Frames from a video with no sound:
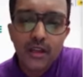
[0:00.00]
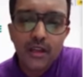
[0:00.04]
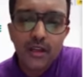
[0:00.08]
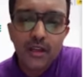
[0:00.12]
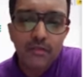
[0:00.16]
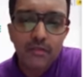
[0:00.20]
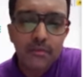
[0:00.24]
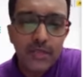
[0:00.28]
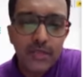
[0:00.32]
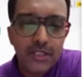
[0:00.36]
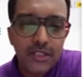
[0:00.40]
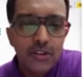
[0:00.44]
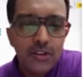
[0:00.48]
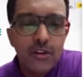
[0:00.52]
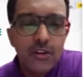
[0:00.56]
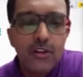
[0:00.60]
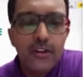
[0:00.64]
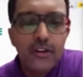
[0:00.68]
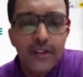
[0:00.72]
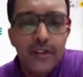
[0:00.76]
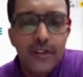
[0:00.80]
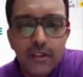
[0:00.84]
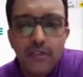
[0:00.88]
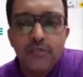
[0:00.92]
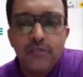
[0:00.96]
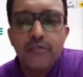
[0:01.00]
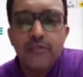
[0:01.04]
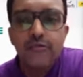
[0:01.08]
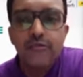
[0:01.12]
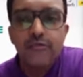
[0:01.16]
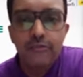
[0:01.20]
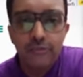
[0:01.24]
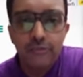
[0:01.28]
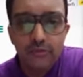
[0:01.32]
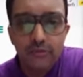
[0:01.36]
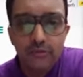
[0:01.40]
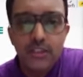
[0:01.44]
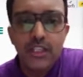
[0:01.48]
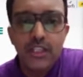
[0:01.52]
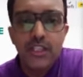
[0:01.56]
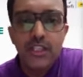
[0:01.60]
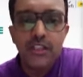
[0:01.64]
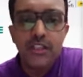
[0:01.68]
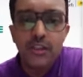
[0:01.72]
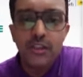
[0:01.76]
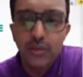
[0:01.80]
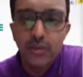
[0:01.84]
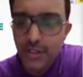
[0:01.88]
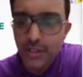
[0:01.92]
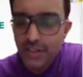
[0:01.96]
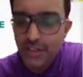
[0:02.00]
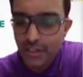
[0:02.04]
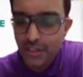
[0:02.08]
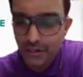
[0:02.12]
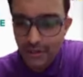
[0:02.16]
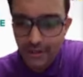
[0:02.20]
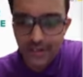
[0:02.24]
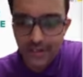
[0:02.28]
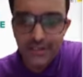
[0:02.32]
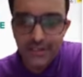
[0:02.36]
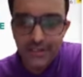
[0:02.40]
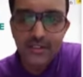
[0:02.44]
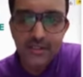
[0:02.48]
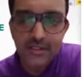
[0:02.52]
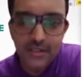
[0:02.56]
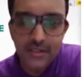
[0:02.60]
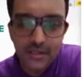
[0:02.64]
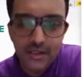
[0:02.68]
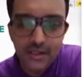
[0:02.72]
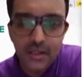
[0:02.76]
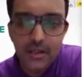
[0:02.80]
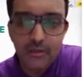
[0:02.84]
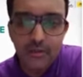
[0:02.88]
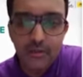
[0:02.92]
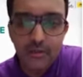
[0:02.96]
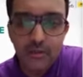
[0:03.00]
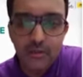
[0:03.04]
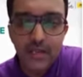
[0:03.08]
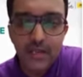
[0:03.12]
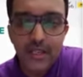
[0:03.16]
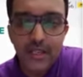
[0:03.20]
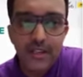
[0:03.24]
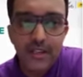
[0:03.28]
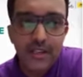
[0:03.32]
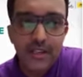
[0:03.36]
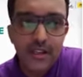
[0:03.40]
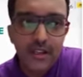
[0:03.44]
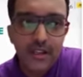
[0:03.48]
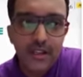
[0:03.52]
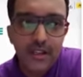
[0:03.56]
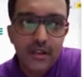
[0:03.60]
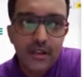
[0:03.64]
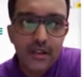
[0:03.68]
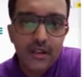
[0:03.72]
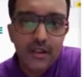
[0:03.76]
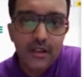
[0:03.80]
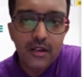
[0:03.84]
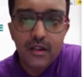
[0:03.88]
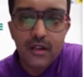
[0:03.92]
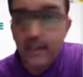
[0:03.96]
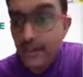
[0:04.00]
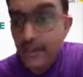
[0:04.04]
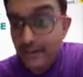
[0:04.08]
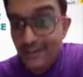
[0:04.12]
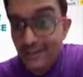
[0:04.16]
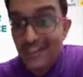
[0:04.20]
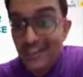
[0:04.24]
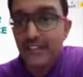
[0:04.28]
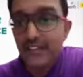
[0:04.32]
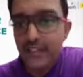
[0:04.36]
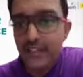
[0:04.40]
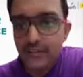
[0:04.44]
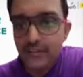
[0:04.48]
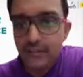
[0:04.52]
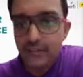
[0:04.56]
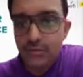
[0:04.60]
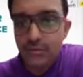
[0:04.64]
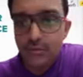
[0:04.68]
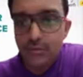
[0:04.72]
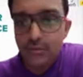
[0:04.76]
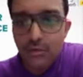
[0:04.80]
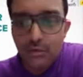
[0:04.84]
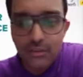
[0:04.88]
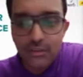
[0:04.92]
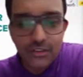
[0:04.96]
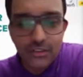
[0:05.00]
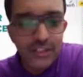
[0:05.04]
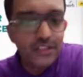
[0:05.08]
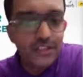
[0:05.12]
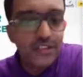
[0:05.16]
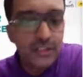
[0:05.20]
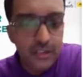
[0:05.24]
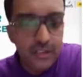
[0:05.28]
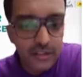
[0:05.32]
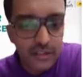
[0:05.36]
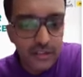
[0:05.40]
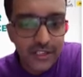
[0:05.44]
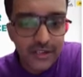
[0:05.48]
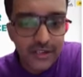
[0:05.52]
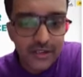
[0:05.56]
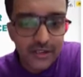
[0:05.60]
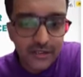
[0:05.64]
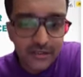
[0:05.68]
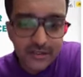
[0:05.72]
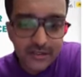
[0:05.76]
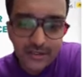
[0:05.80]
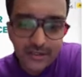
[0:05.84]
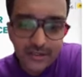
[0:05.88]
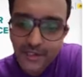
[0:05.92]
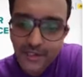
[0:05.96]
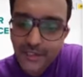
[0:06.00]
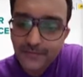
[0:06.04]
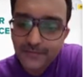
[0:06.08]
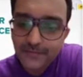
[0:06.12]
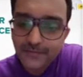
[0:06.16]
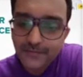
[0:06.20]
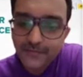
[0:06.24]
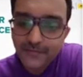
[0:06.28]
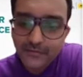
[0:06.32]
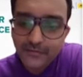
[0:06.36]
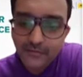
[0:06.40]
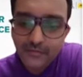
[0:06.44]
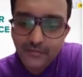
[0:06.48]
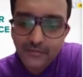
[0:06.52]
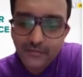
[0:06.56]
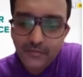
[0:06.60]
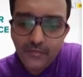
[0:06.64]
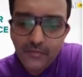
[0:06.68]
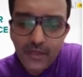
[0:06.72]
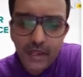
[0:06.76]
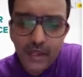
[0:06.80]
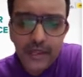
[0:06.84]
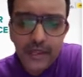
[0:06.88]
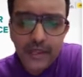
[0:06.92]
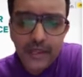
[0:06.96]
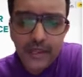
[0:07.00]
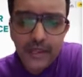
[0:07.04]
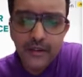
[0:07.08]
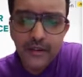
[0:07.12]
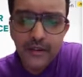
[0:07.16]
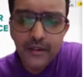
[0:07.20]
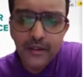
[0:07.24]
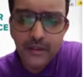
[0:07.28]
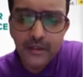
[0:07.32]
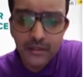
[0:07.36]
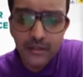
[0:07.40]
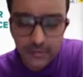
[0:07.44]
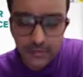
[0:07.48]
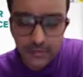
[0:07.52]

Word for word: a uh, majority of the newer generations are going to be uh, interacting through those digital channels, right? And uh,